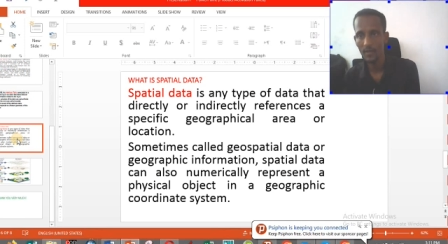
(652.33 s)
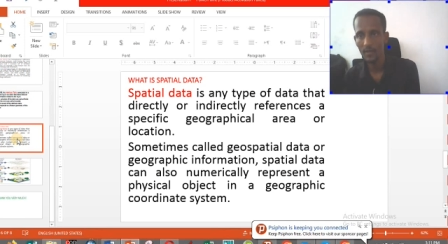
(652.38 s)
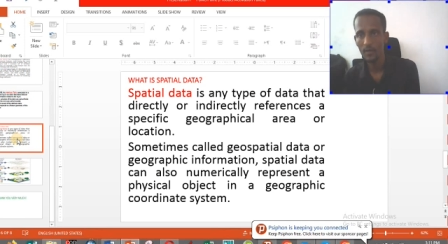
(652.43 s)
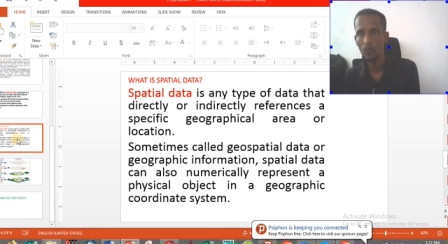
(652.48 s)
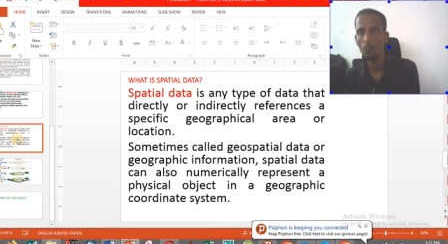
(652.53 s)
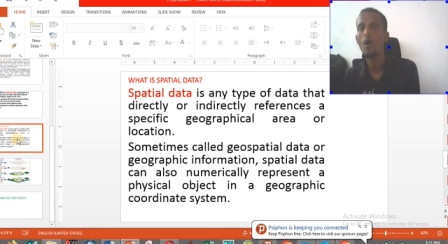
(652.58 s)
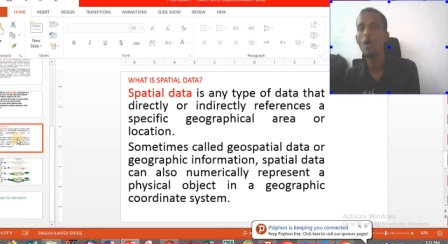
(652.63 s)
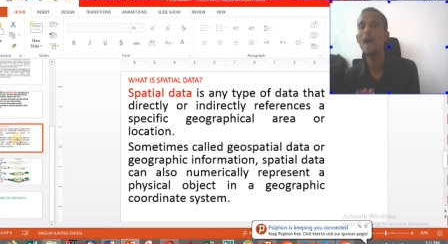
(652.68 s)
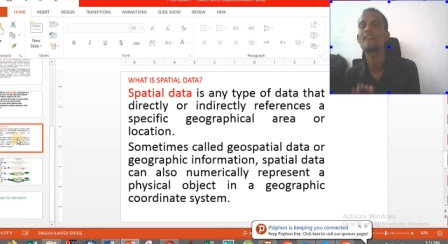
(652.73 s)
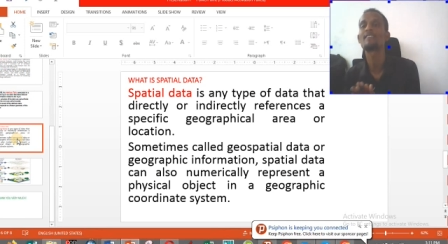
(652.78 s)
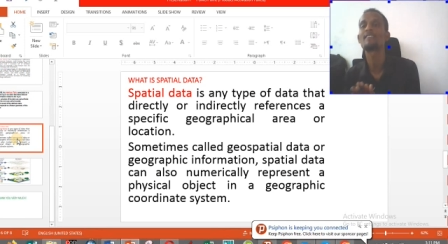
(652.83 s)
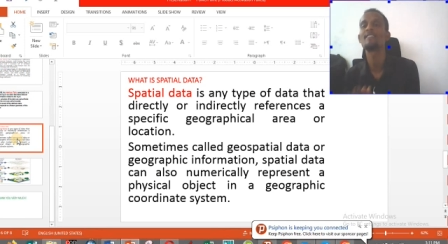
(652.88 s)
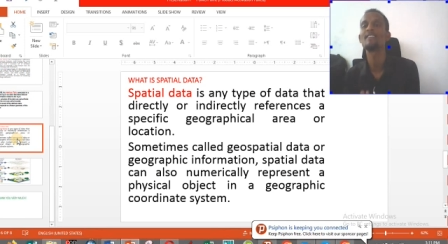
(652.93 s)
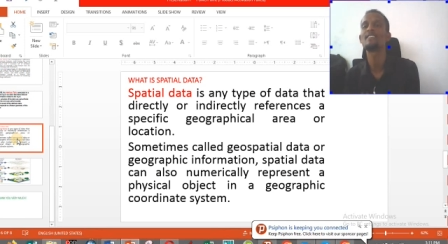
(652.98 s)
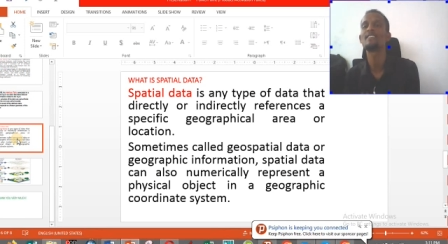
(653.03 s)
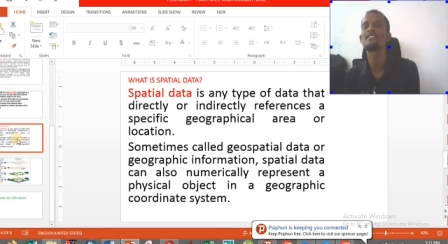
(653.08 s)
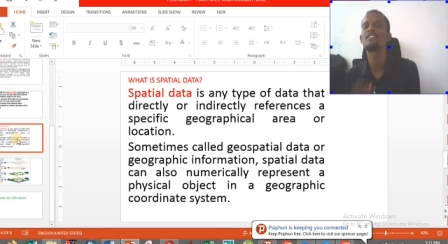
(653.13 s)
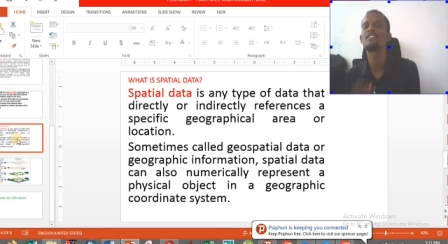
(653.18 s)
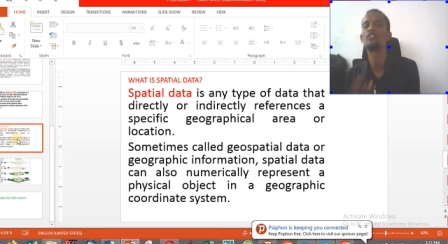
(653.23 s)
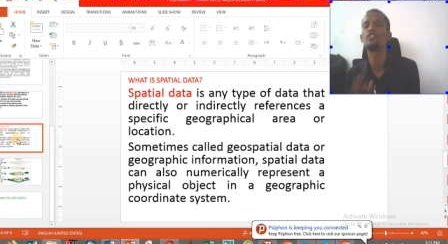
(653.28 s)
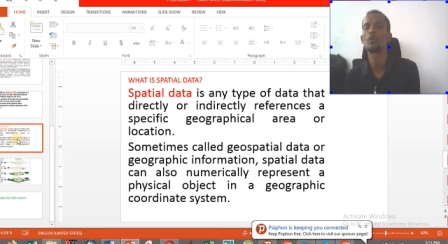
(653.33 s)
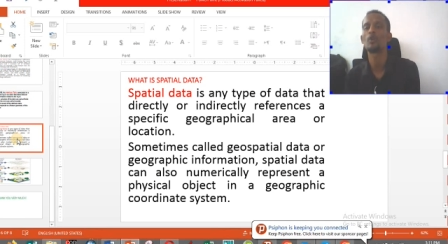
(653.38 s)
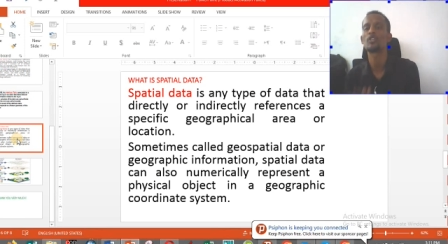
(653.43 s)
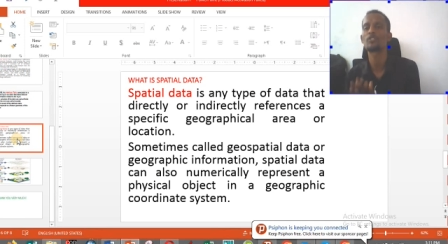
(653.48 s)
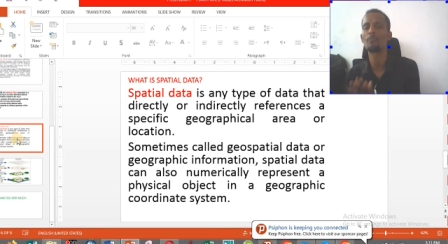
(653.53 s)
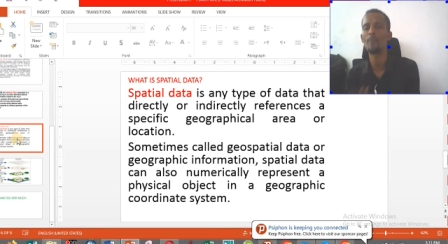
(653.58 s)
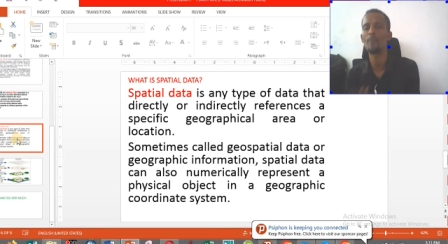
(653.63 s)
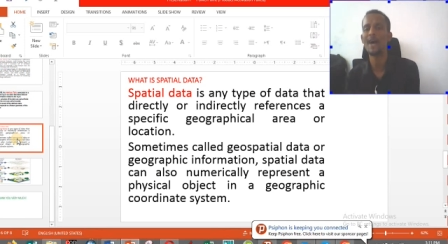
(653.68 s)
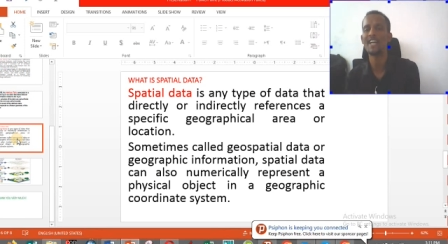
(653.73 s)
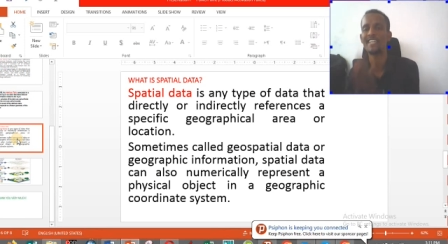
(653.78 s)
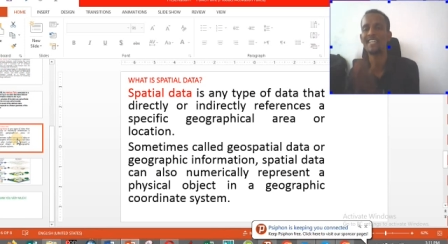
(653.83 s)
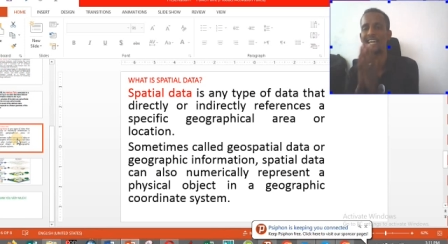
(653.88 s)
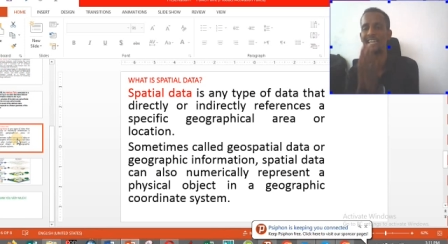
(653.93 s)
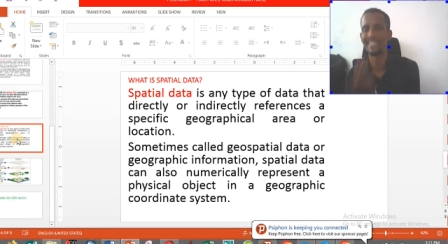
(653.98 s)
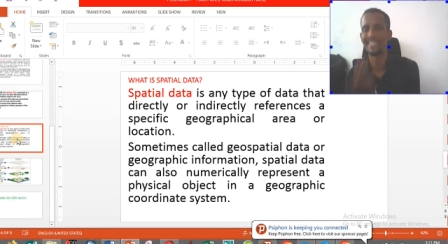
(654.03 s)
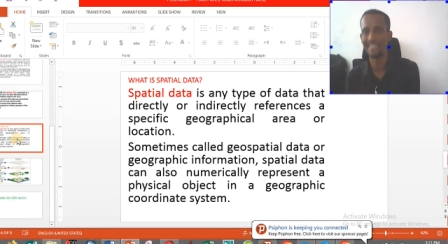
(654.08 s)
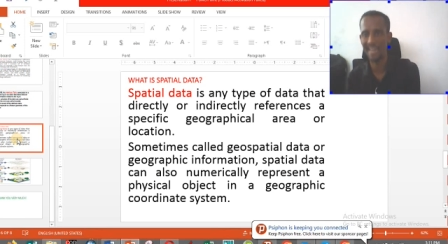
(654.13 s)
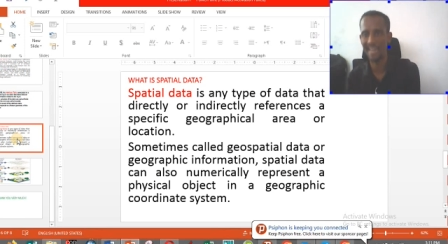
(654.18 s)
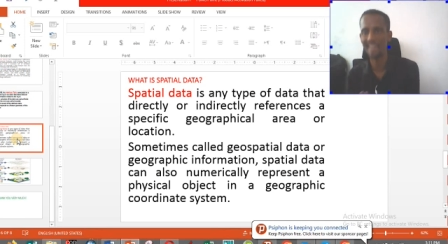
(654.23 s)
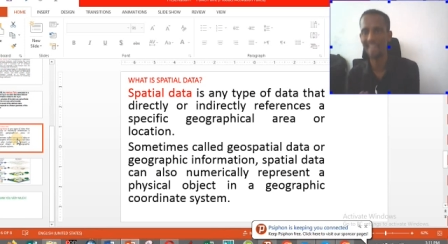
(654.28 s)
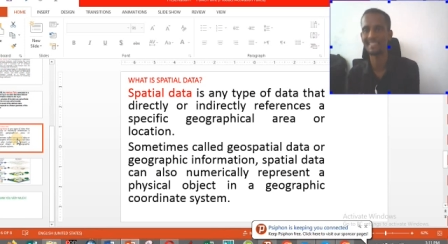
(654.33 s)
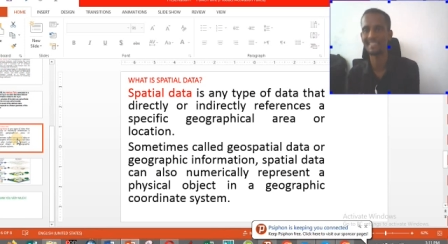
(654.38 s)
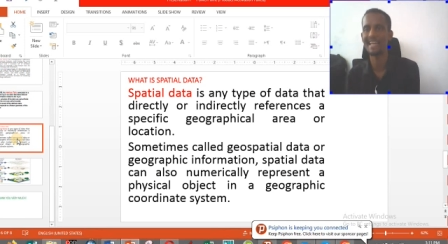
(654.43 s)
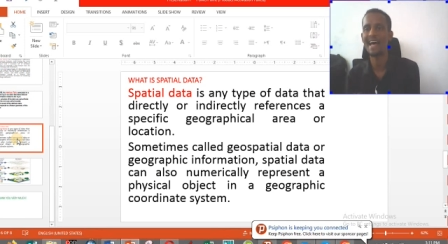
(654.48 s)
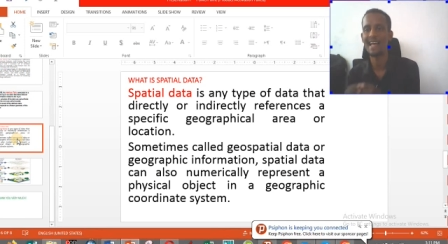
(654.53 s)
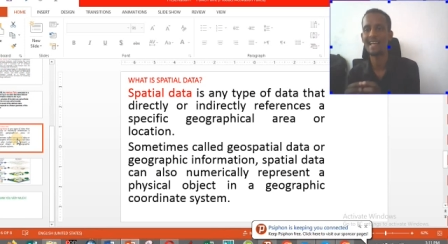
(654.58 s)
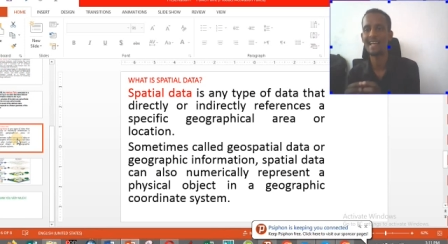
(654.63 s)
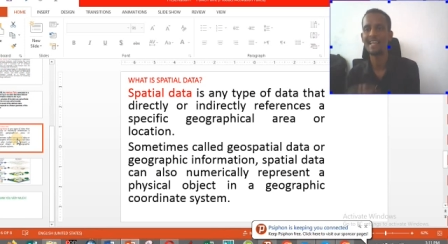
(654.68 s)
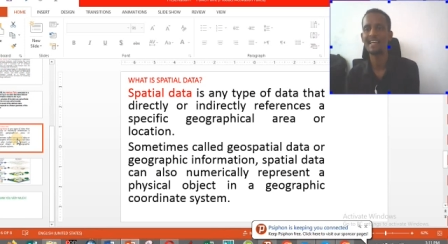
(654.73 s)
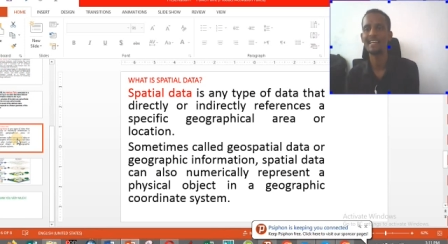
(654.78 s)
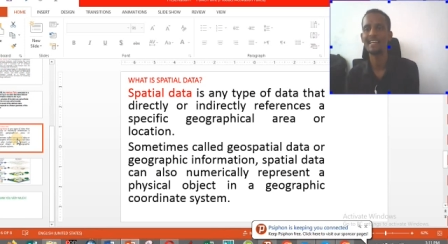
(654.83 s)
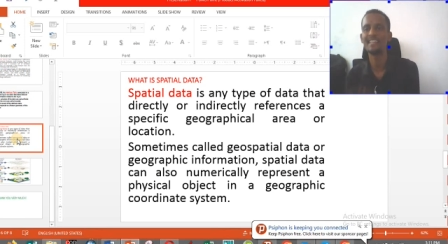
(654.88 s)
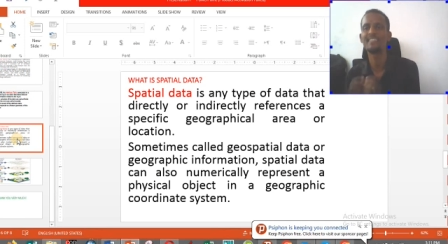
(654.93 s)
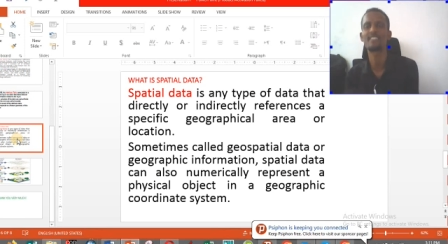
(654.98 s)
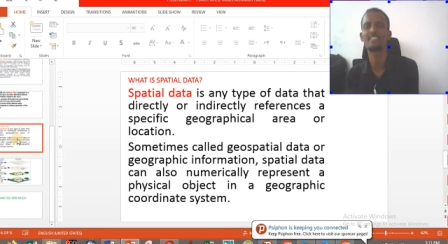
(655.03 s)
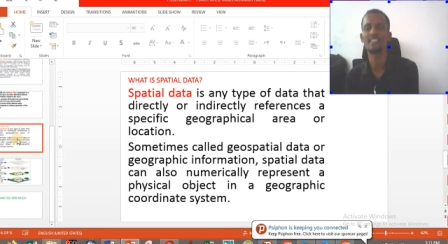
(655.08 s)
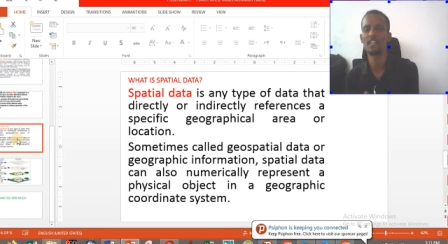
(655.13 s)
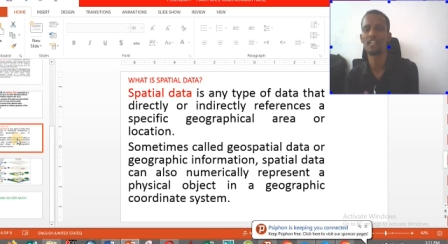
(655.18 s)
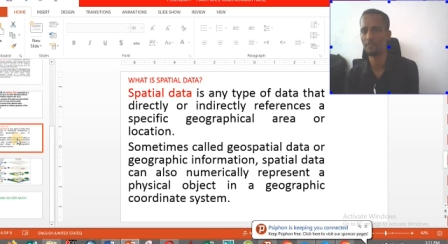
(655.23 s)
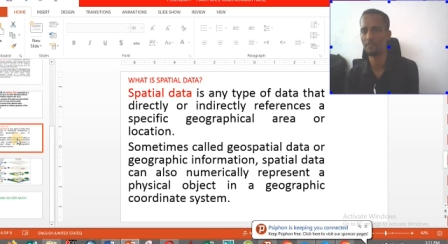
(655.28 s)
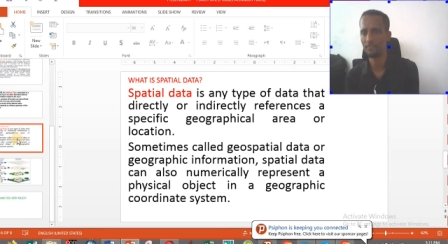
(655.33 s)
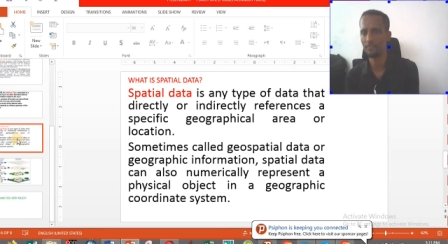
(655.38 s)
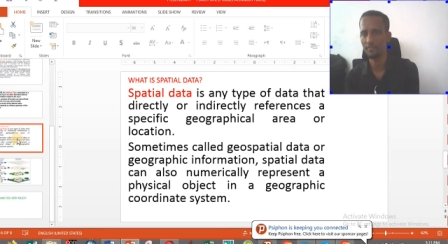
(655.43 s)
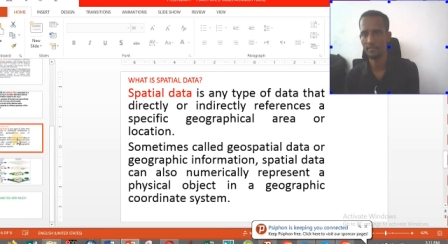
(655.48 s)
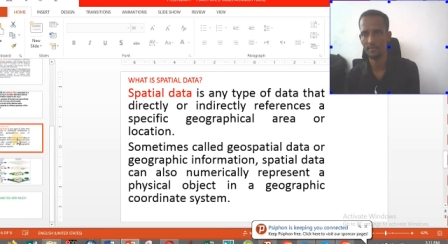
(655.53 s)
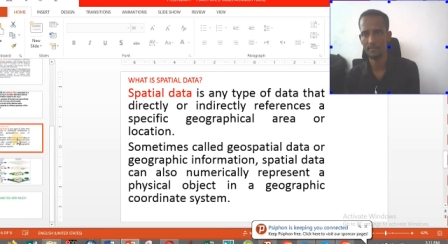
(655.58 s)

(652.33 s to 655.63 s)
What is geospatial data itself?